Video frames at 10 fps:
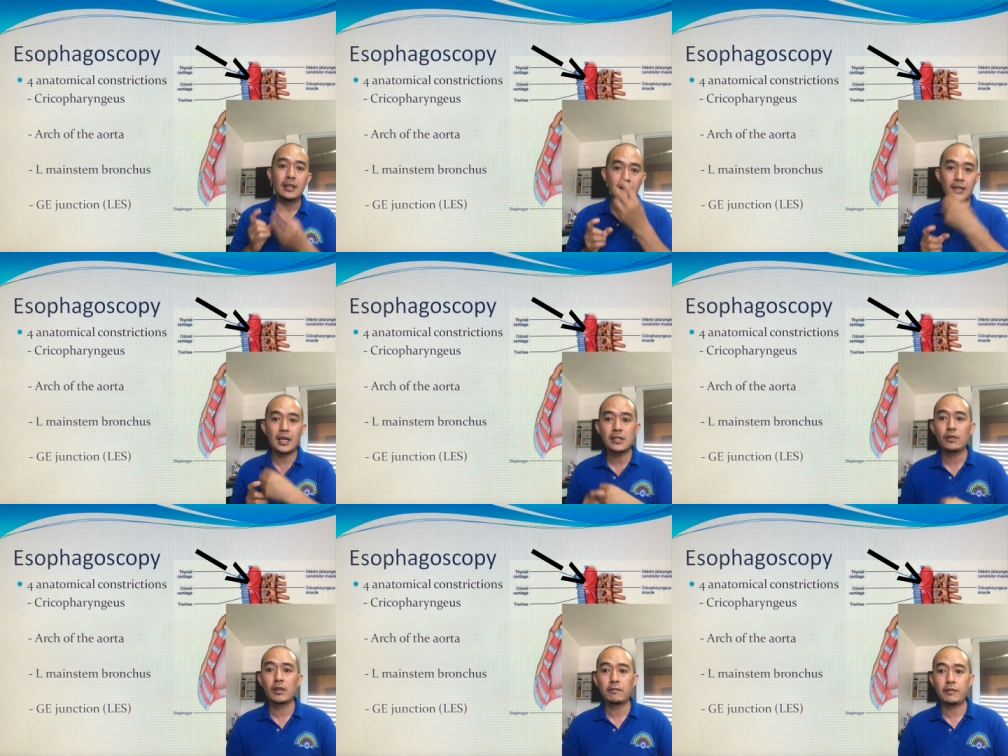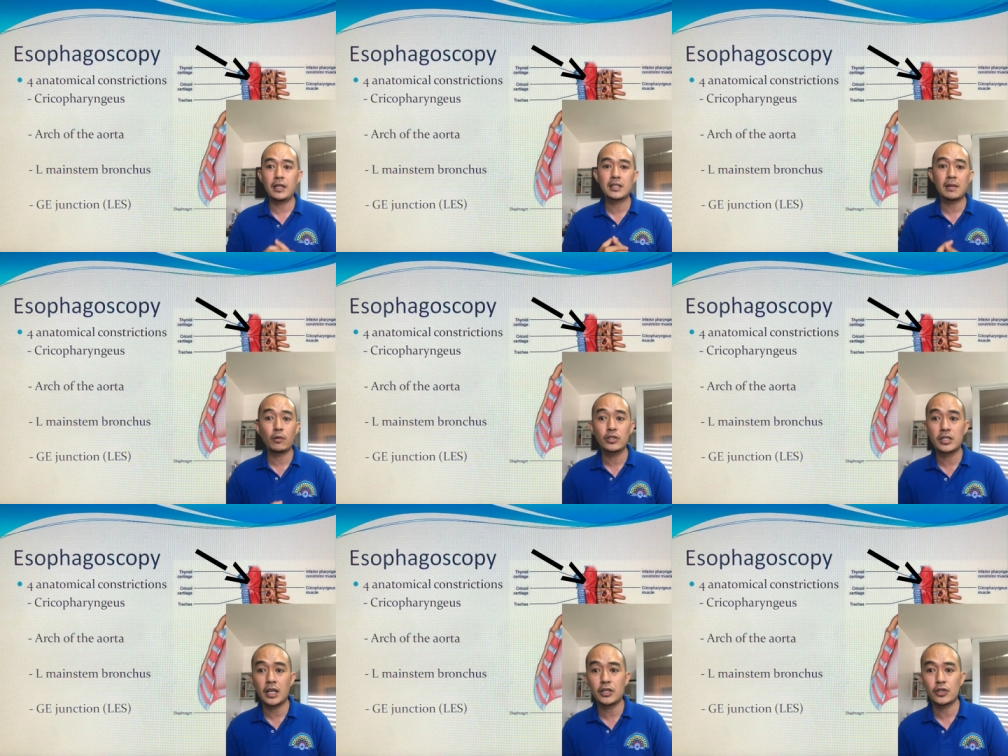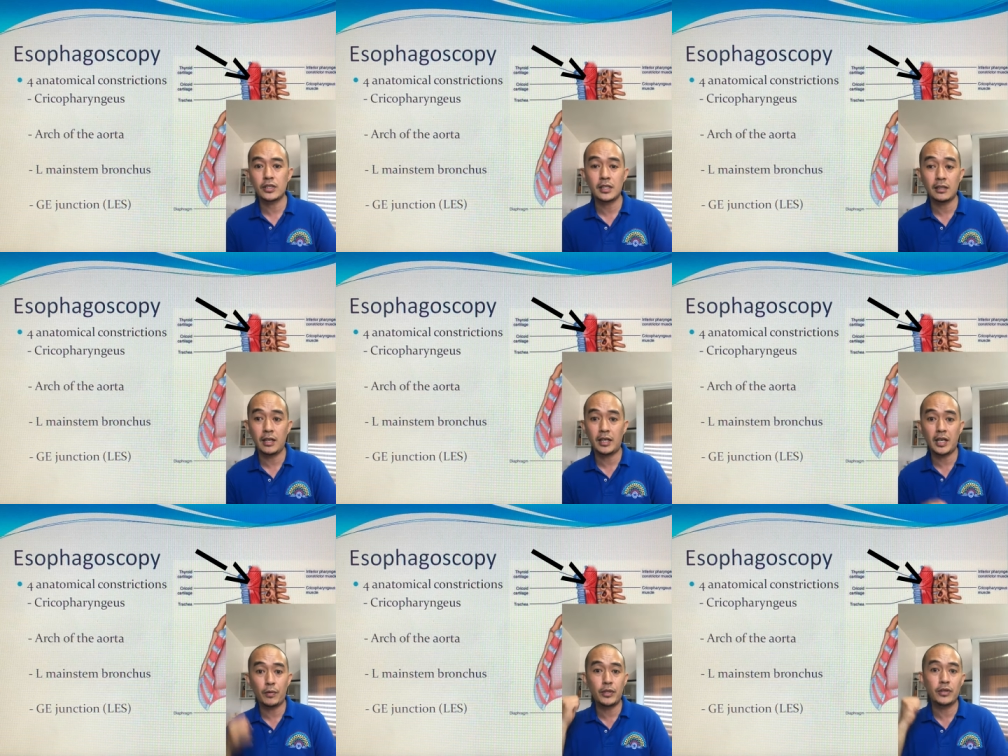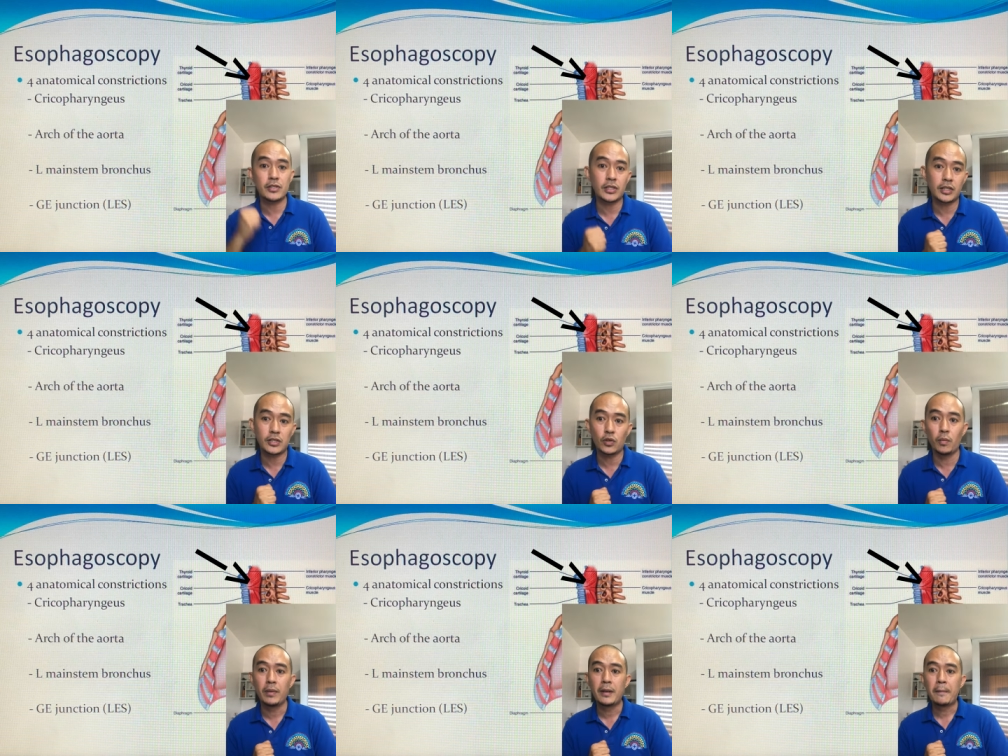thus you will feel some constrictions in that area when you insert the scope.